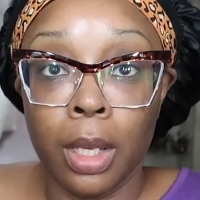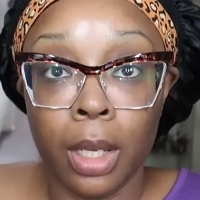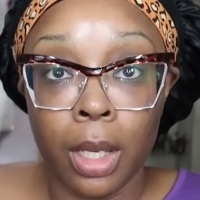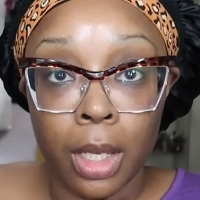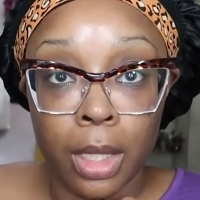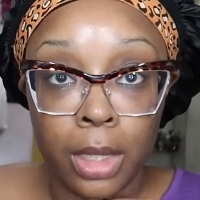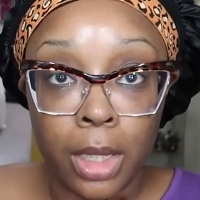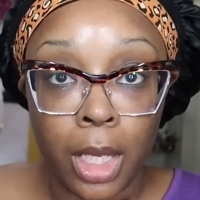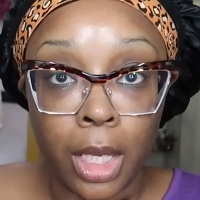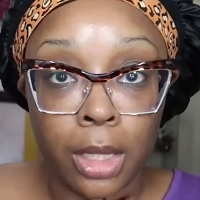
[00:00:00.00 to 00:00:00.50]

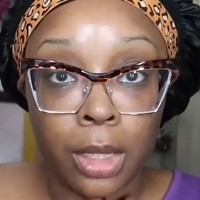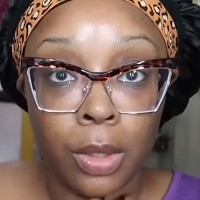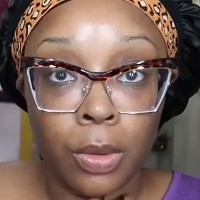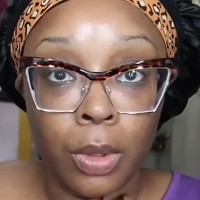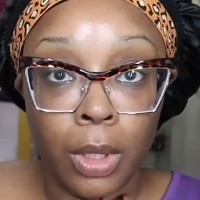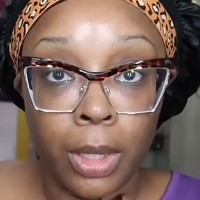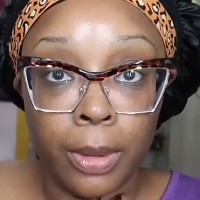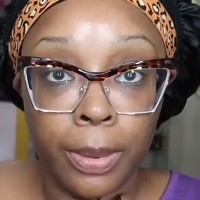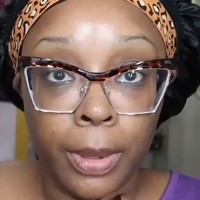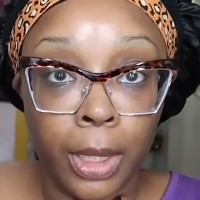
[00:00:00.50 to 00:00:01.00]
Cause guess
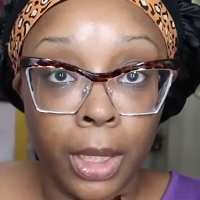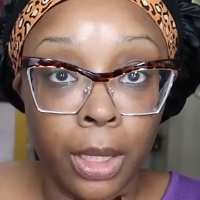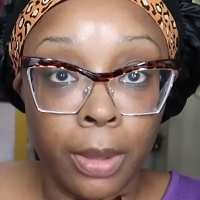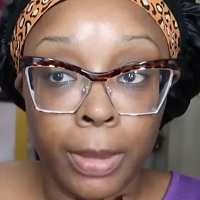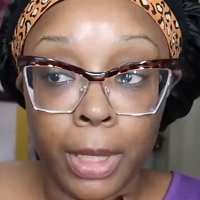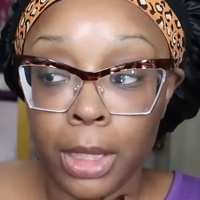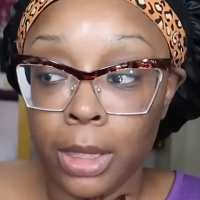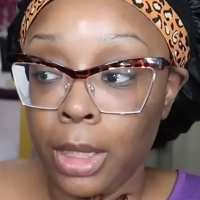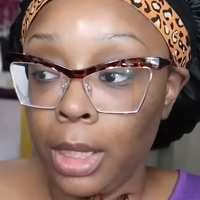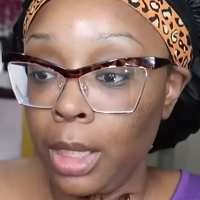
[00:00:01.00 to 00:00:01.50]
who ain't playing
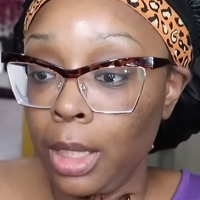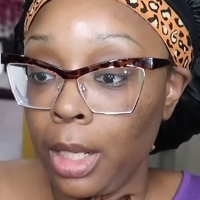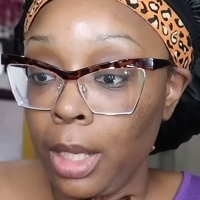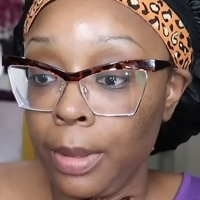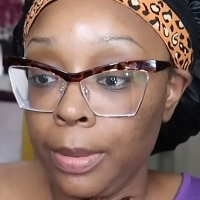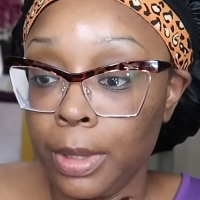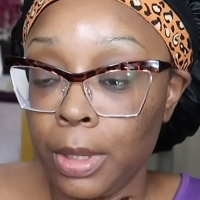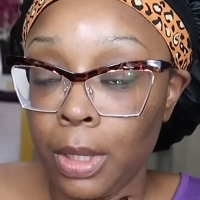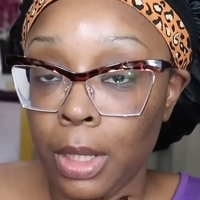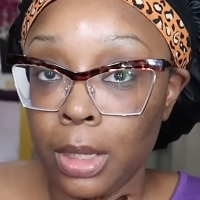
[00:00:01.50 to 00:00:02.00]
about their
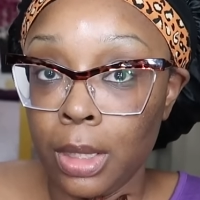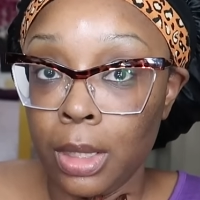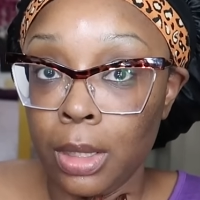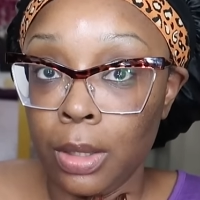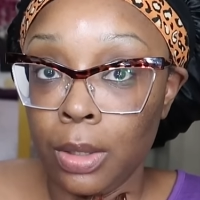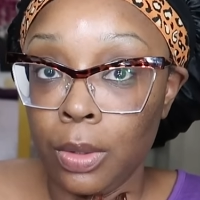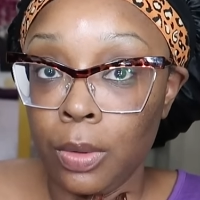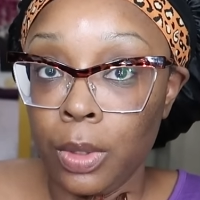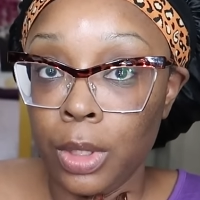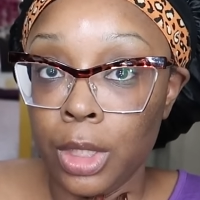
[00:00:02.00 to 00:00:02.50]
nap, so I took
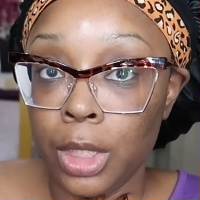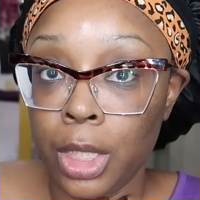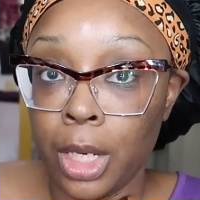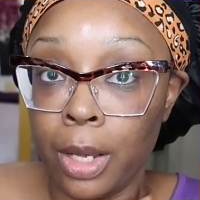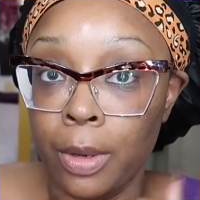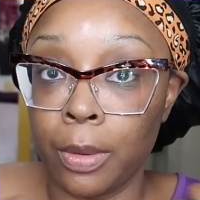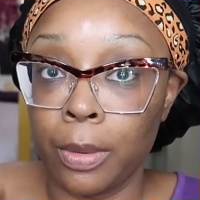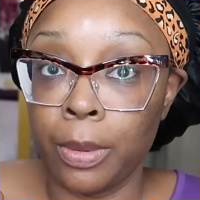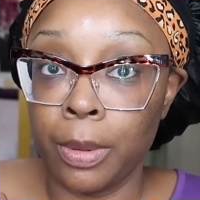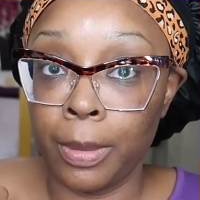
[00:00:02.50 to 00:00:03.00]
a quick
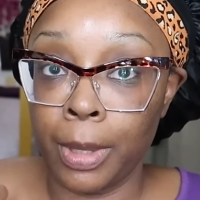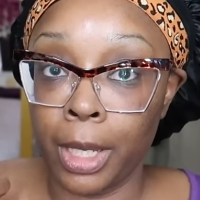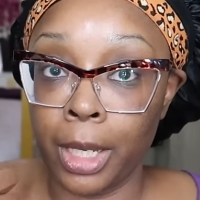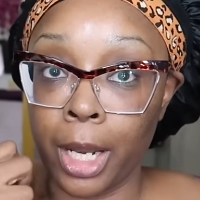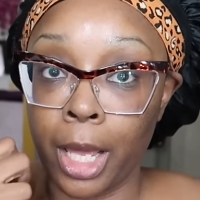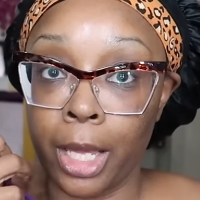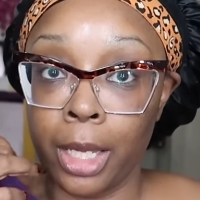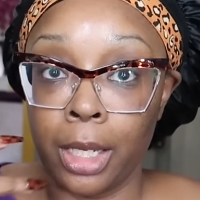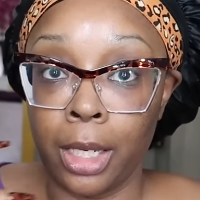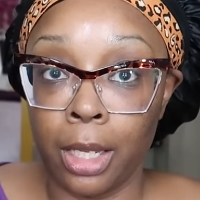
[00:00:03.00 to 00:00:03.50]
shower and put my
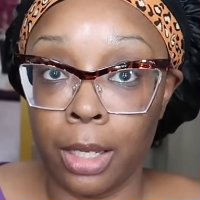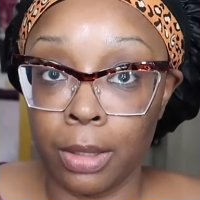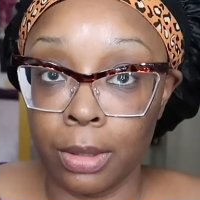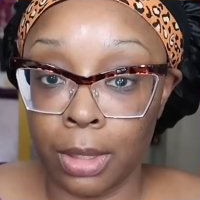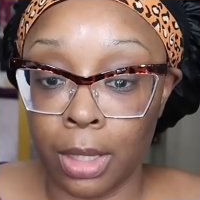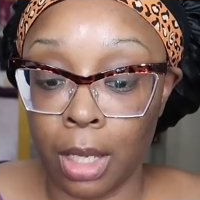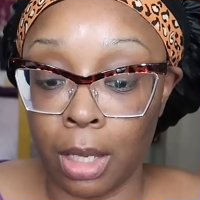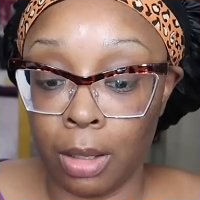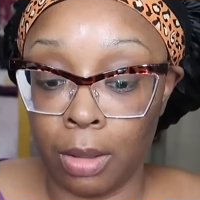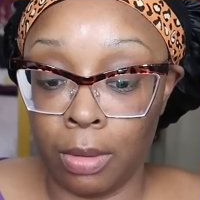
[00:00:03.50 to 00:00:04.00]
night
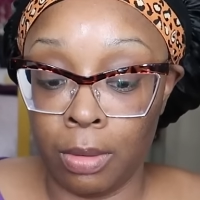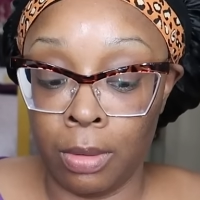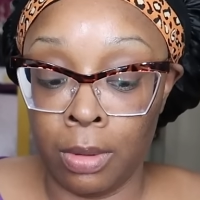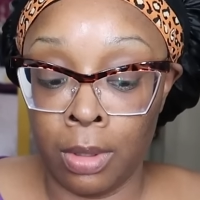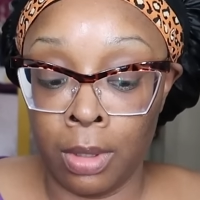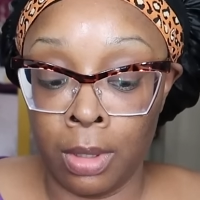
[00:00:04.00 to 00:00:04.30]
clothes on.